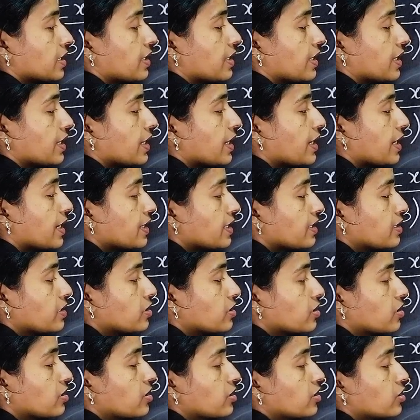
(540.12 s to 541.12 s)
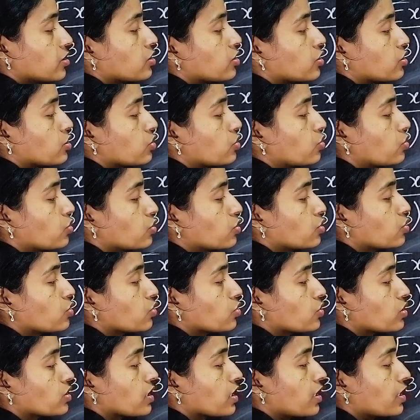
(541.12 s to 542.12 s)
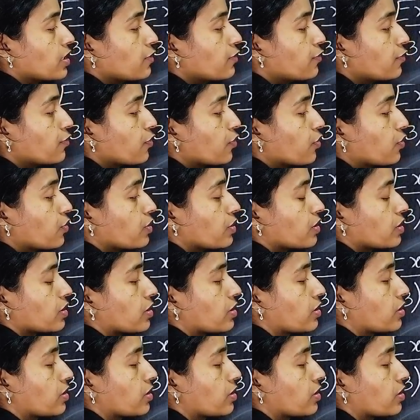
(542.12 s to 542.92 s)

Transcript: Again 2 twos are 4.